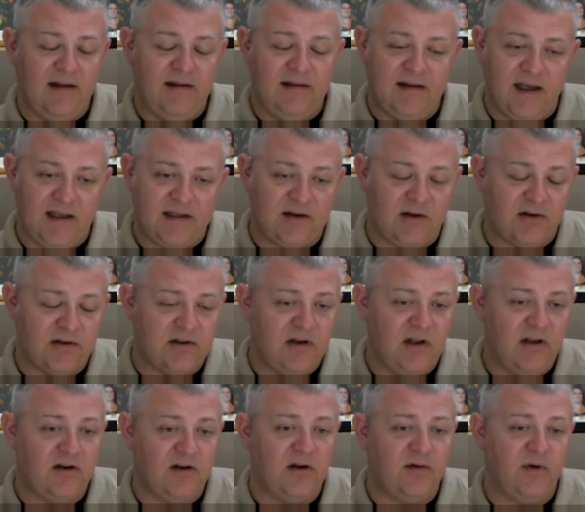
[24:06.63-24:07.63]
that's also
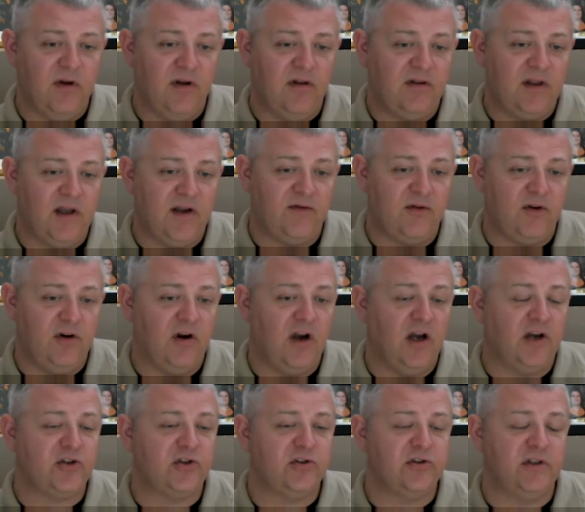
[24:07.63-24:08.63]
another good thing for your
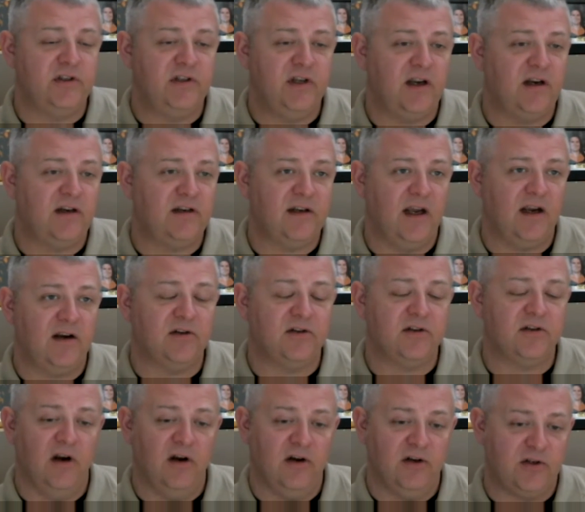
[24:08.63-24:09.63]
ushers and ticket
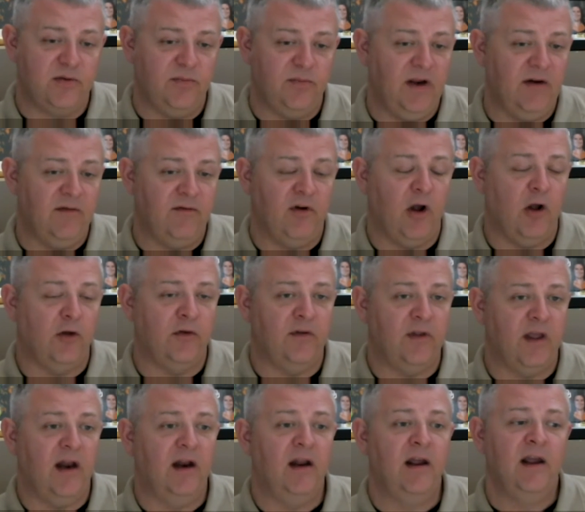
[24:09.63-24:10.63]
takers to be involved in
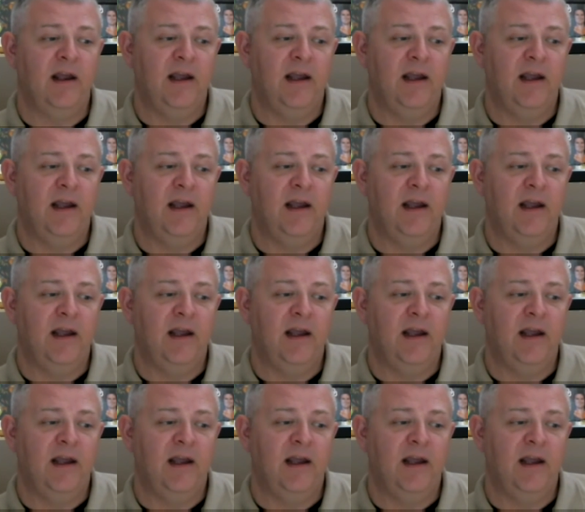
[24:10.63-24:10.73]
that.